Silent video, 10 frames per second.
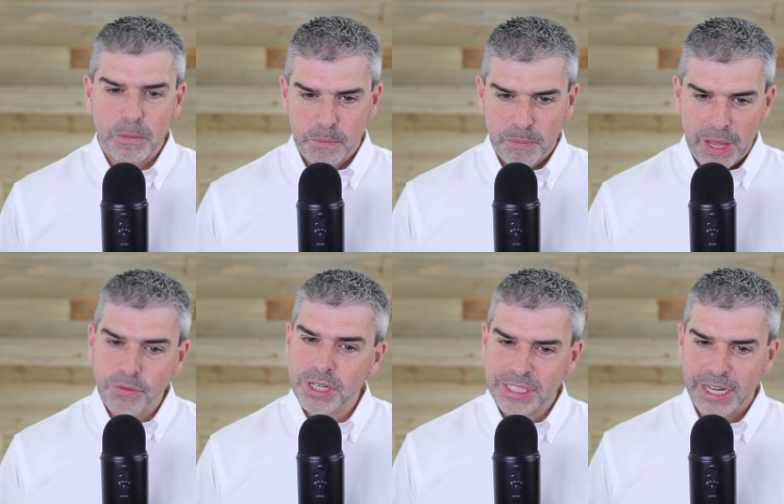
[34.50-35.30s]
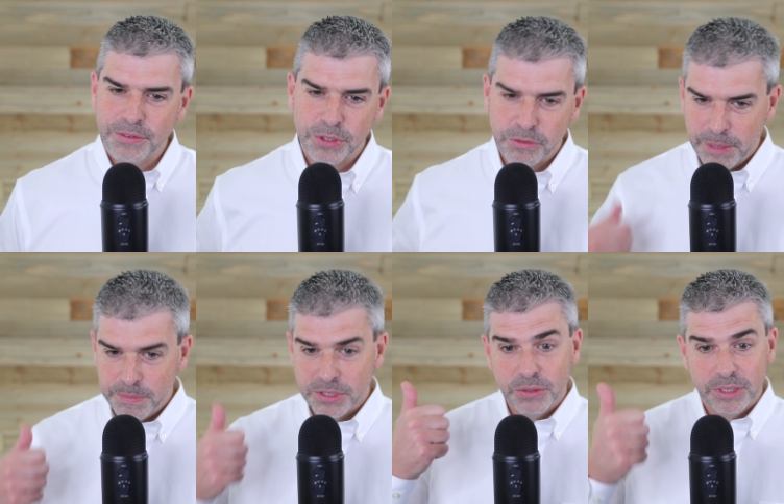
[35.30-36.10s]
have we designed for the right
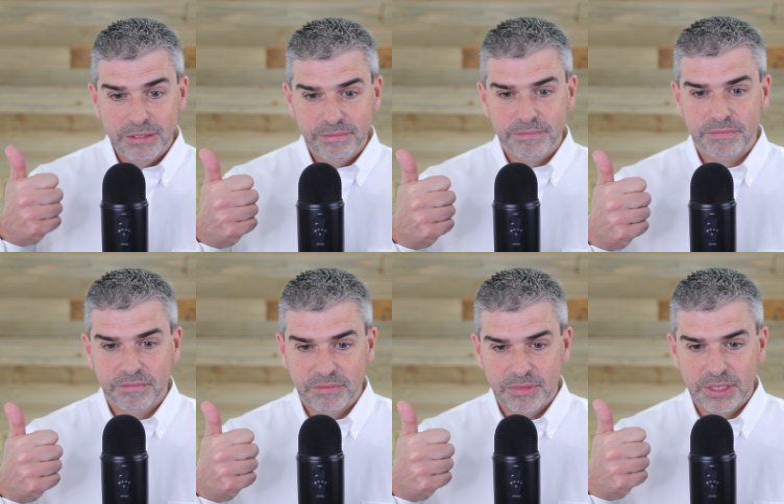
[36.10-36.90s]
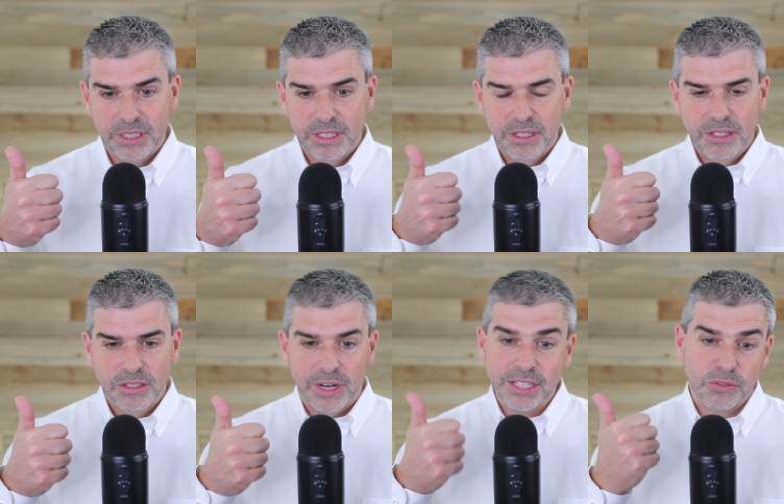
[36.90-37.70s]
persona?
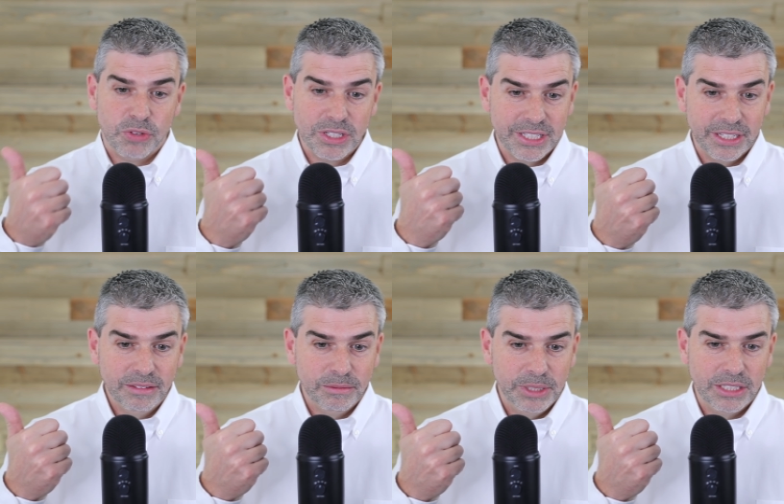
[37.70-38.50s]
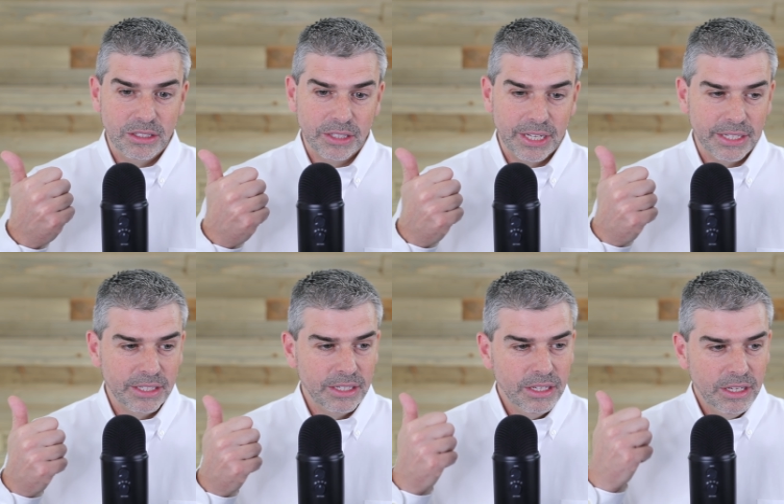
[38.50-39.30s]
So that's the first thing we need to look at.
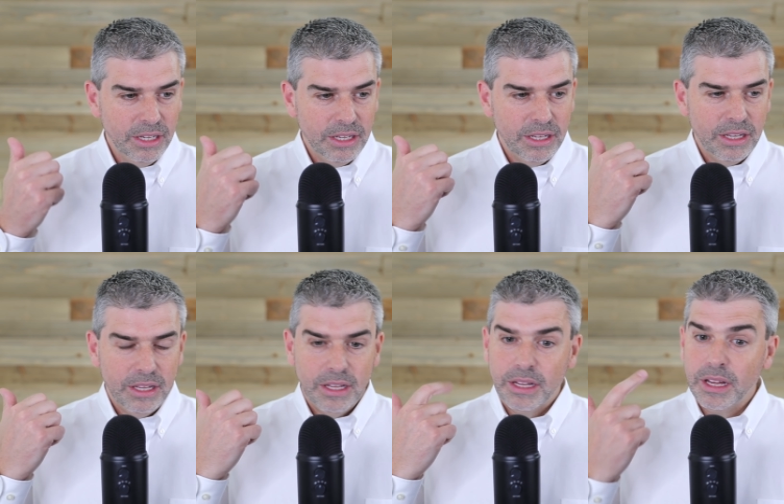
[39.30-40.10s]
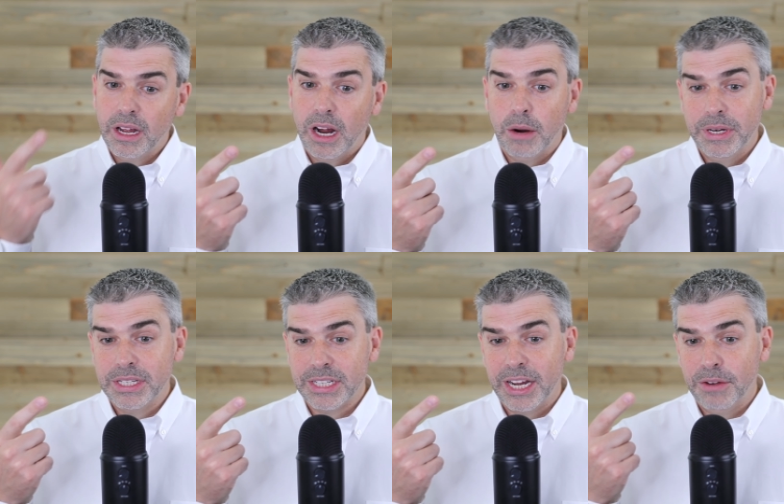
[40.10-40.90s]
Are we
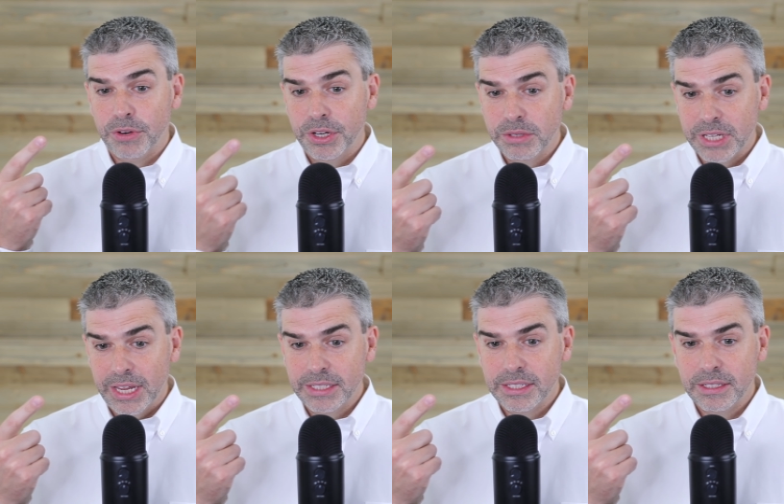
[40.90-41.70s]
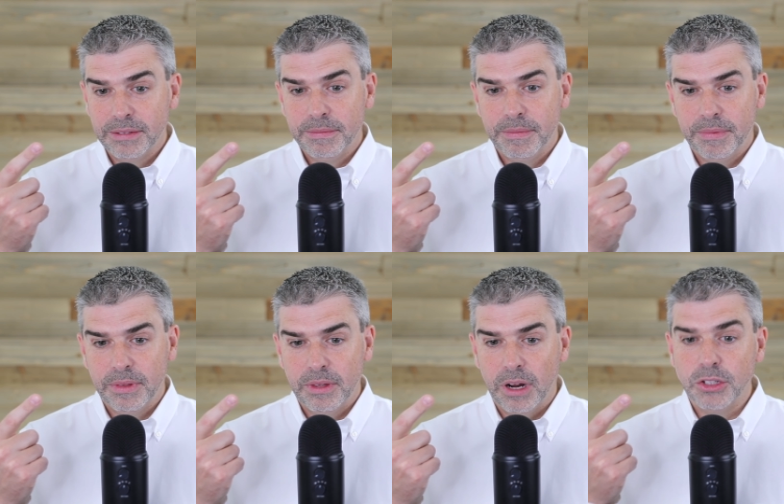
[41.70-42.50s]
designing for a use case?
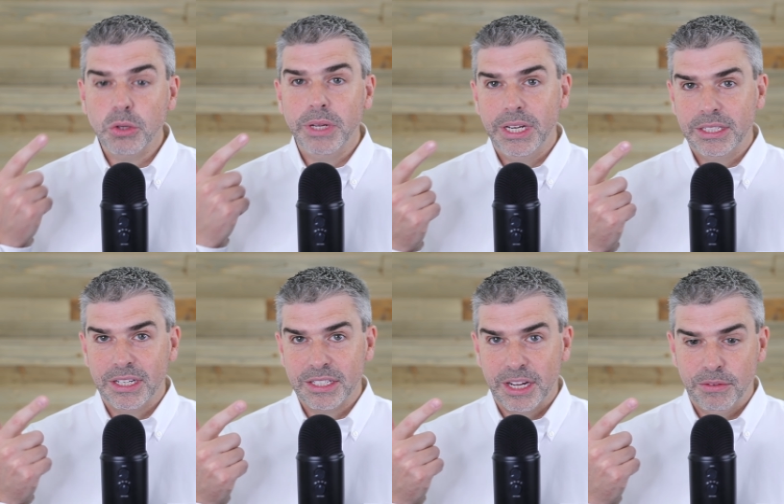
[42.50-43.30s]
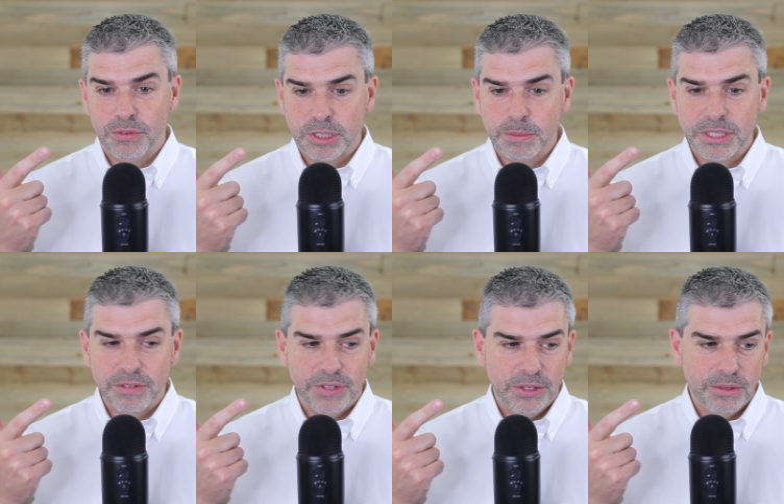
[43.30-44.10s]
Or do we need to design for a
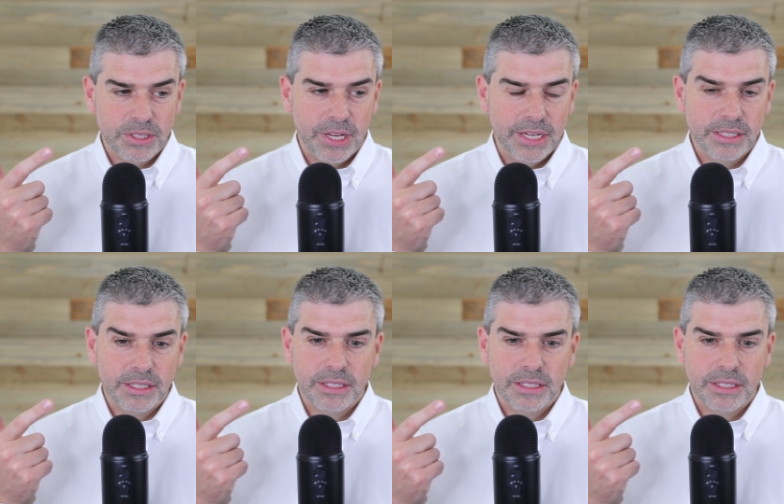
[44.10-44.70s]
specific use case?